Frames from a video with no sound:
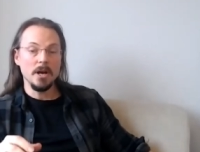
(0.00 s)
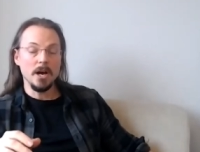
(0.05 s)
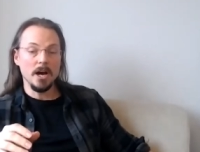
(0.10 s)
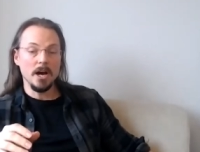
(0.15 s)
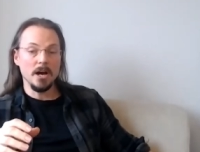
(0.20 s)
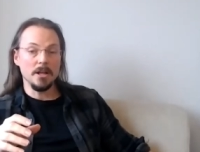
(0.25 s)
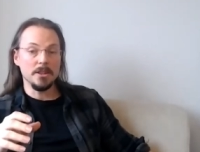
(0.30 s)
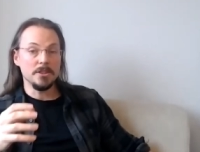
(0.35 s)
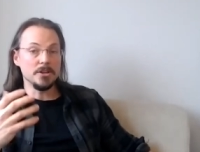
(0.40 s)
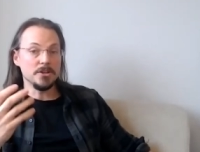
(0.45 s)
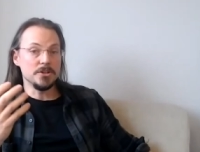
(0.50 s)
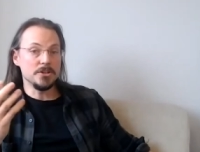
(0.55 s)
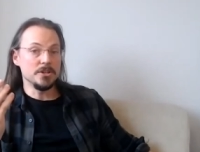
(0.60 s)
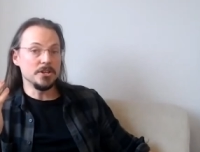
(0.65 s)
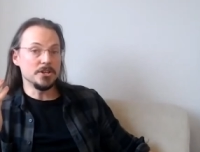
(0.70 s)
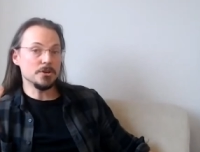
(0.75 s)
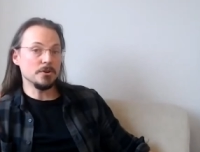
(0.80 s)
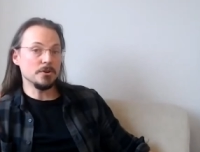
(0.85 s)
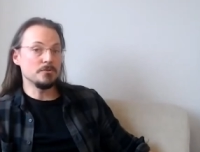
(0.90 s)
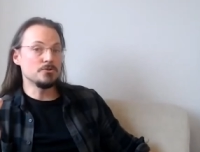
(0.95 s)

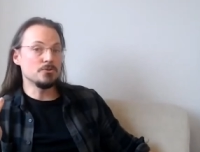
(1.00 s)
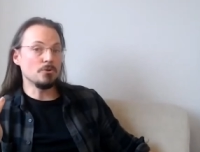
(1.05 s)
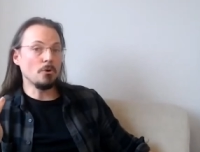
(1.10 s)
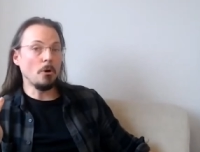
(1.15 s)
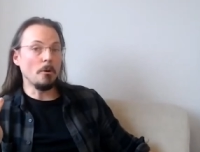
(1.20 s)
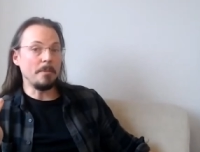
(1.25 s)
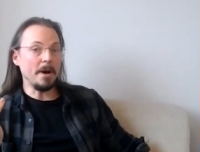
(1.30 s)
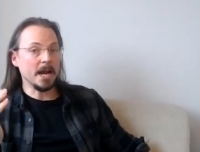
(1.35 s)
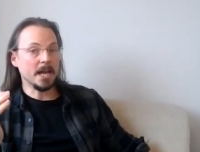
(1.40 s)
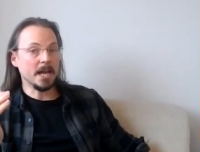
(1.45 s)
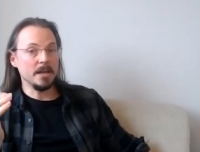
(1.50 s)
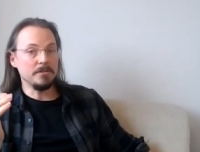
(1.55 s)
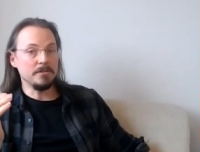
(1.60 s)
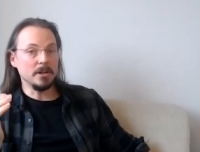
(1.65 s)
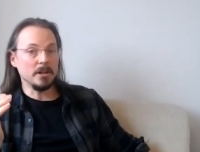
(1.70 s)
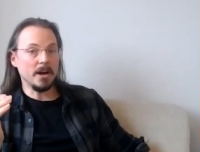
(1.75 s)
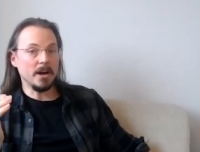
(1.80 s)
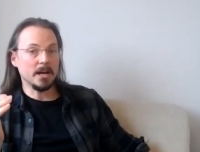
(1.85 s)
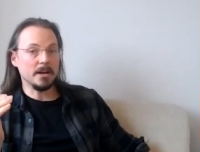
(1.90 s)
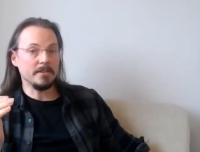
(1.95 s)
The sort of drawback, if you
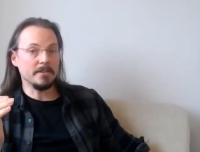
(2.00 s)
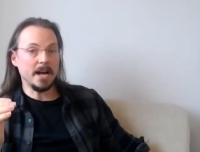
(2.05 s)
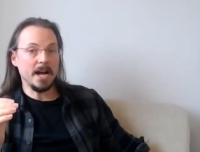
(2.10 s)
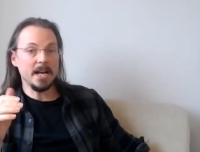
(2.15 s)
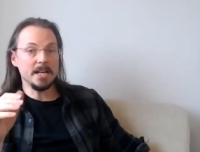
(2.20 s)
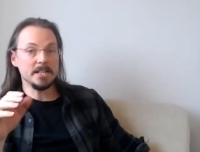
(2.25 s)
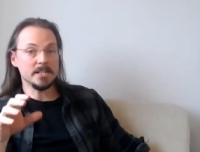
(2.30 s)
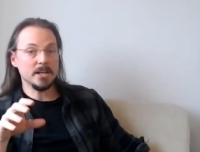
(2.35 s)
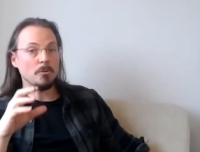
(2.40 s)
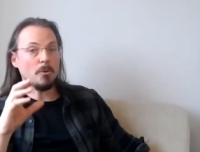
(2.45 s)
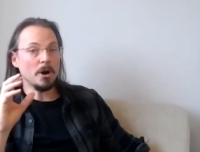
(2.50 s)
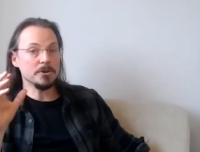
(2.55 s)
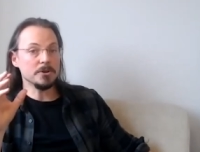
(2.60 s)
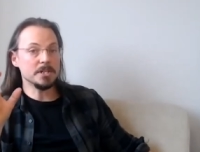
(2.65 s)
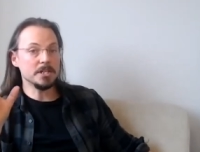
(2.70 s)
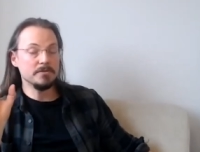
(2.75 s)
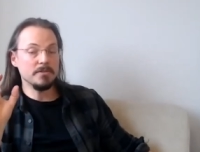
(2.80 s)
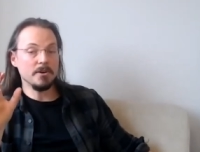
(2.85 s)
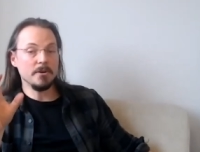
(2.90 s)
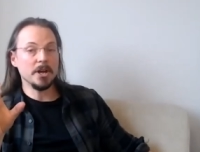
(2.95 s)
like, of that is that
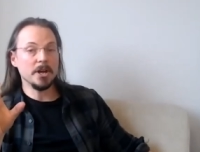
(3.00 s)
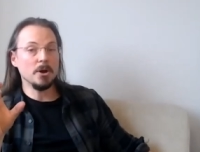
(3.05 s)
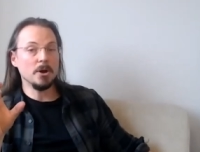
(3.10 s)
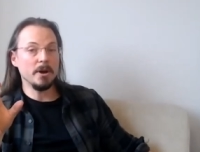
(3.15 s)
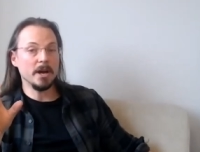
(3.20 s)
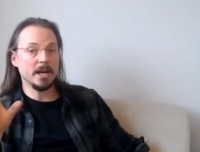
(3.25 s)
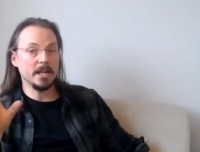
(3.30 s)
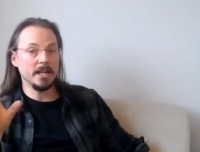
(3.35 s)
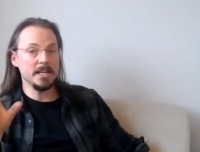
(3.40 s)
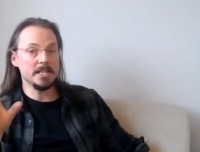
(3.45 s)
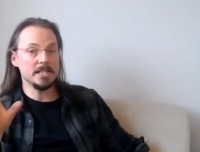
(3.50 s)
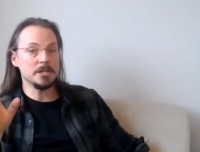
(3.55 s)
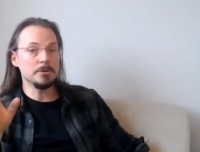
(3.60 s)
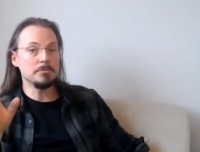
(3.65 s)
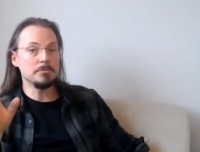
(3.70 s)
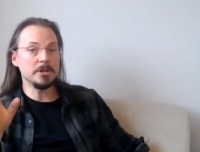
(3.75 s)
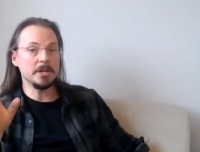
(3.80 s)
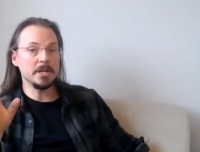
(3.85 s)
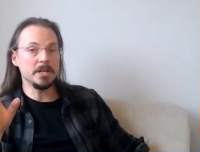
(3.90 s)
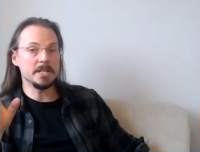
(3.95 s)
whilst it's very quick and easy to
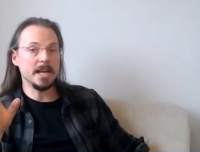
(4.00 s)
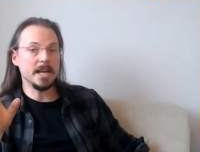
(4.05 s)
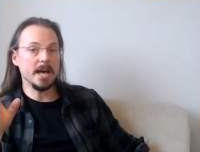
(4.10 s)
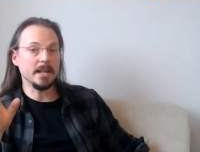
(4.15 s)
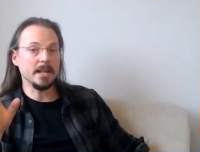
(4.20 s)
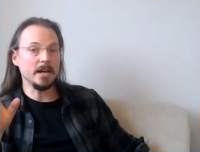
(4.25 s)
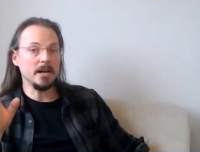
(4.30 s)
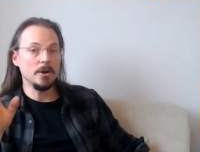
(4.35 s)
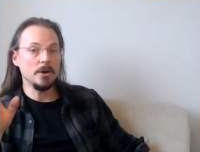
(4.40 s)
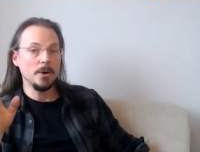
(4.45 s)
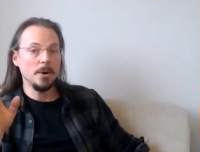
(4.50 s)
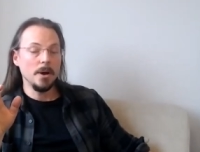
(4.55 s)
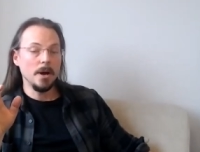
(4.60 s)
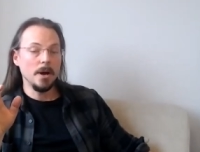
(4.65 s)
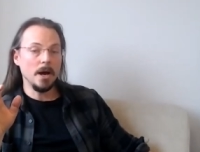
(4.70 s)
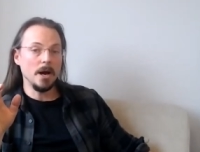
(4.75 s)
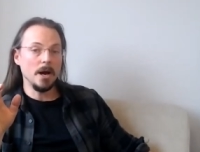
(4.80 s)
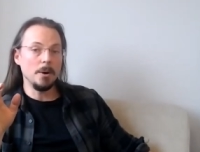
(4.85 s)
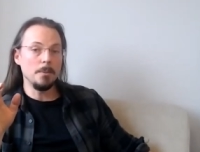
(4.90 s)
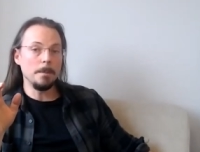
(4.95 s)
put it together,
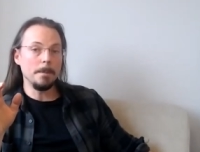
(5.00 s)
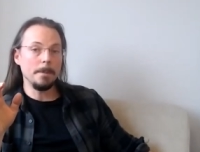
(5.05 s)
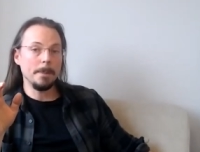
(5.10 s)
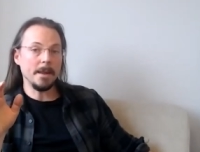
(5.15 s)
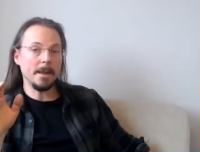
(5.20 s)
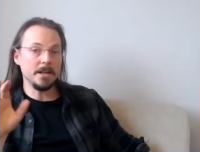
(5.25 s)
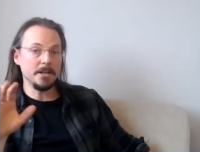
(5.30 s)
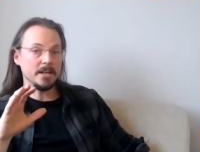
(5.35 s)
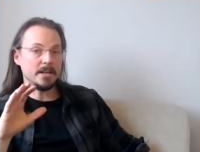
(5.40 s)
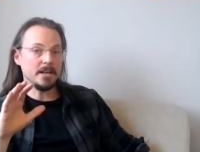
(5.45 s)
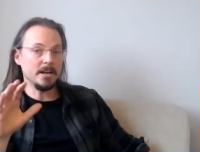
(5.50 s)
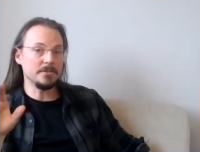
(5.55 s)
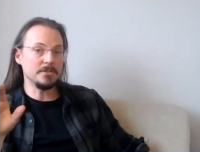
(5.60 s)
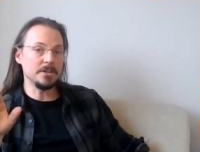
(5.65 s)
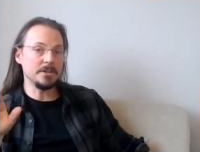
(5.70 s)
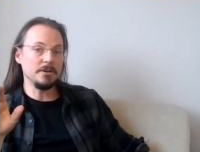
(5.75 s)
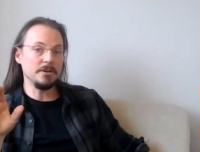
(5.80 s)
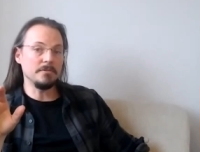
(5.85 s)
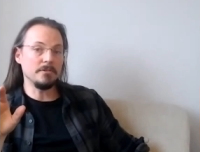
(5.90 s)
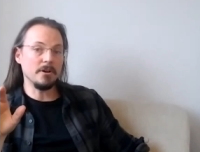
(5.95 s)
and you don't have to
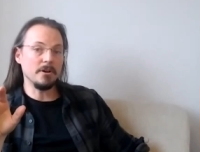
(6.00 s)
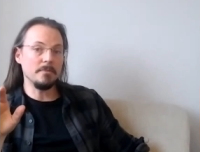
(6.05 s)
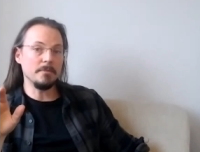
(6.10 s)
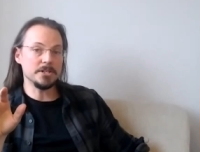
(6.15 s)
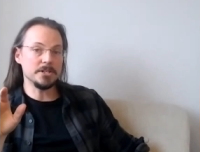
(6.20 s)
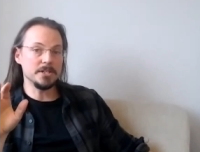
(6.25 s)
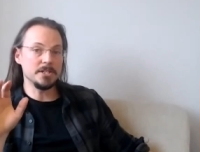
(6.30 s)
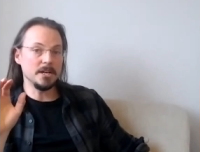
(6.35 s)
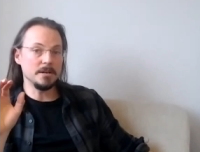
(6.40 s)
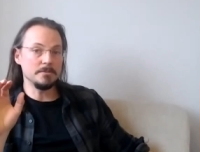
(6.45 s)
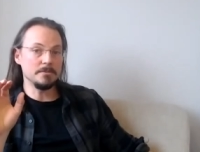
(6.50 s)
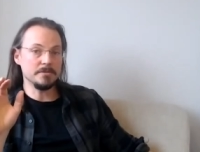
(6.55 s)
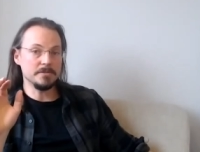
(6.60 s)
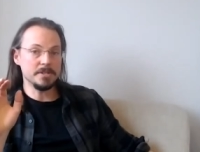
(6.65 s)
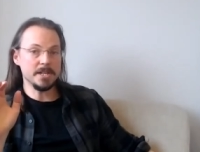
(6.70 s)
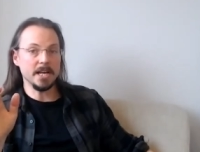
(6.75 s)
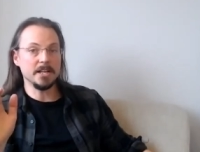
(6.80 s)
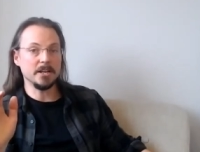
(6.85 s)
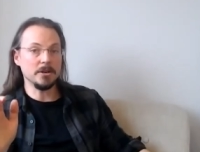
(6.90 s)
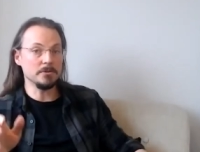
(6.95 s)
do very much in terms of
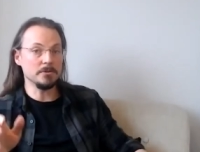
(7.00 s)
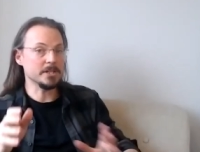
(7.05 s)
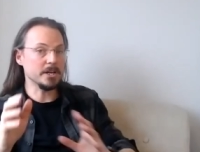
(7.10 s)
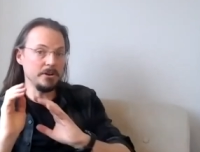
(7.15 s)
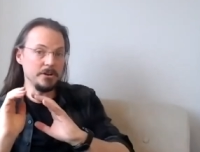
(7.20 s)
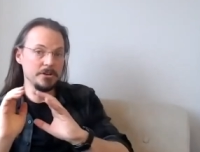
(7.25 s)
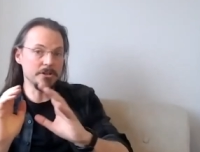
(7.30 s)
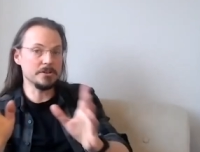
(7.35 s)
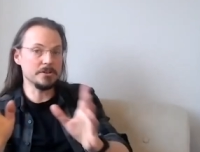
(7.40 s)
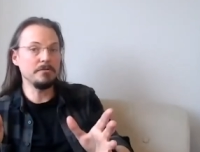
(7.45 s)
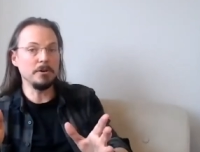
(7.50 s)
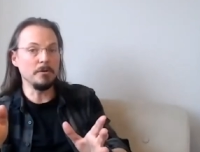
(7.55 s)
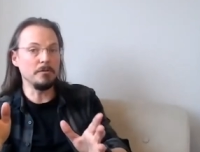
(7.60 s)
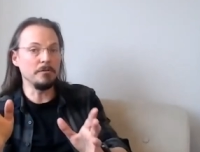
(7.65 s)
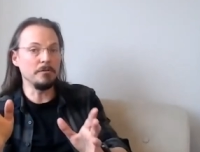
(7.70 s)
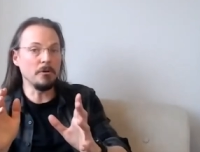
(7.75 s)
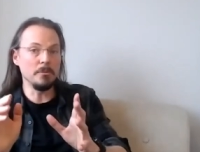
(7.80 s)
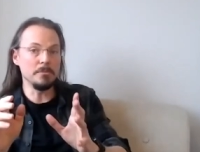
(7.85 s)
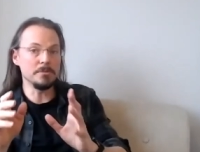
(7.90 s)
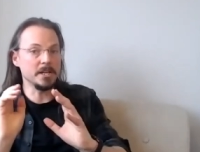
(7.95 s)
technical skill, you just fill
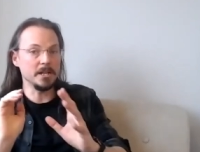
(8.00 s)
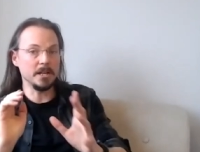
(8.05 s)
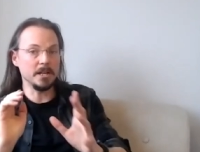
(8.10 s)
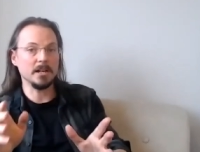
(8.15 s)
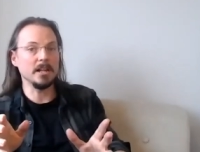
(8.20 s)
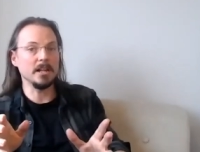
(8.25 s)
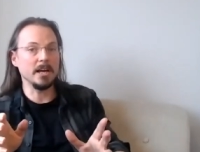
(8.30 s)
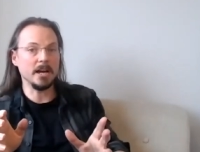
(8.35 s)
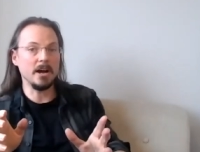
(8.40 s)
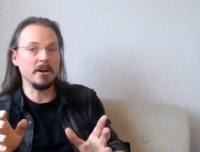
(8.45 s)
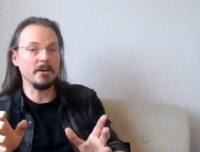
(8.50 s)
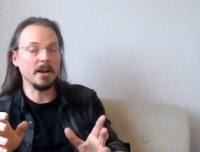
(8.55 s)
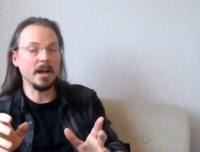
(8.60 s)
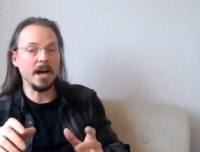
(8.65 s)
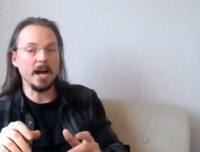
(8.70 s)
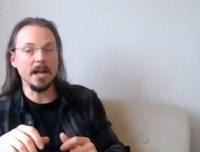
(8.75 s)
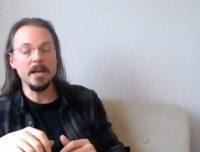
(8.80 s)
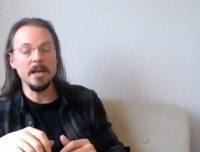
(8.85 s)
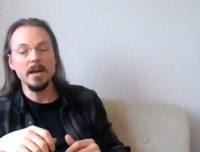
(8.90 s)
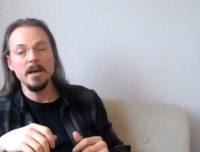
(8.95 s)
forms in and click
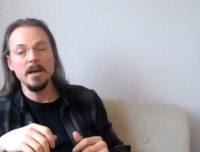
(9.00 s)
OK.